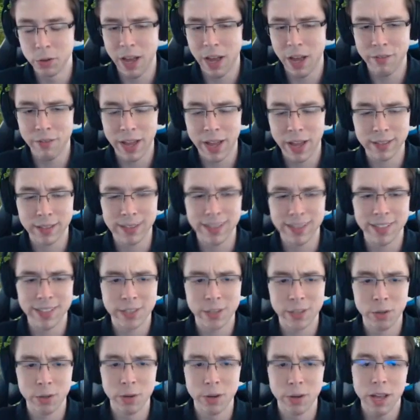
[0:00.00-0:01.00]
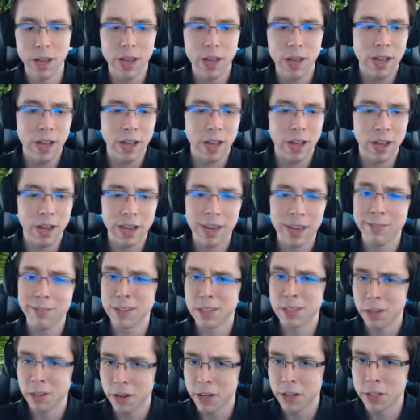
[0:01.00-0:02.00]
have access to.
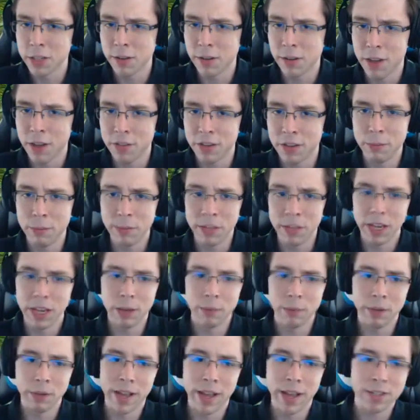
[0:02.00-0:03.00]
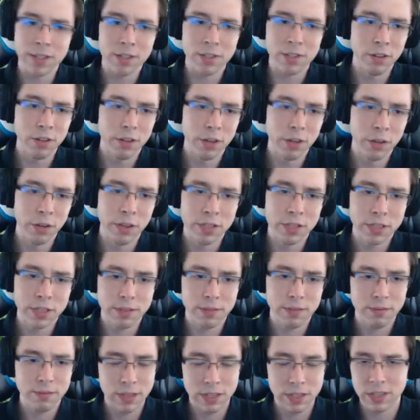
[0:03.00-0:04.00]
Even Dawn's Wrath and Immolating Blast, although
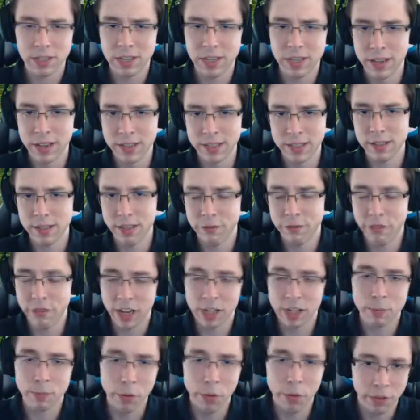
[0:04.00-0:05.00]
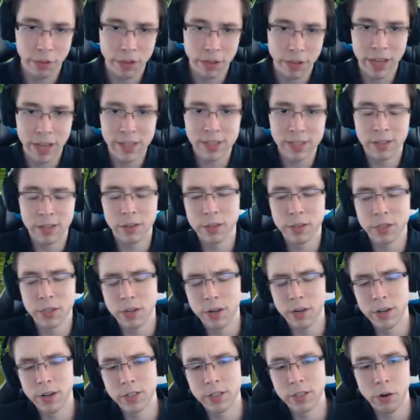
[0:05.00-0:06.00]
this does affect both lanes and those
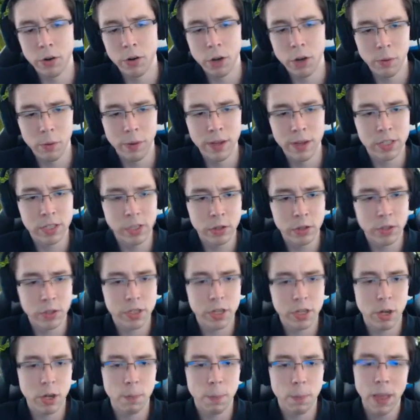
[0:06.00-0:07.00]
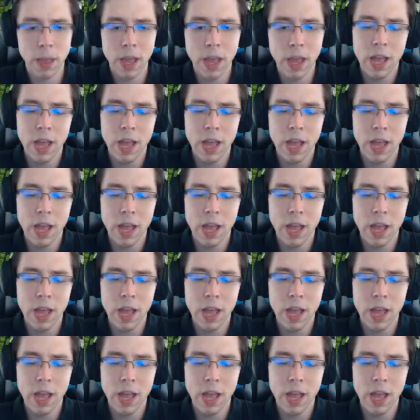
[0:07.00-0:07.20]
cards don't always do so.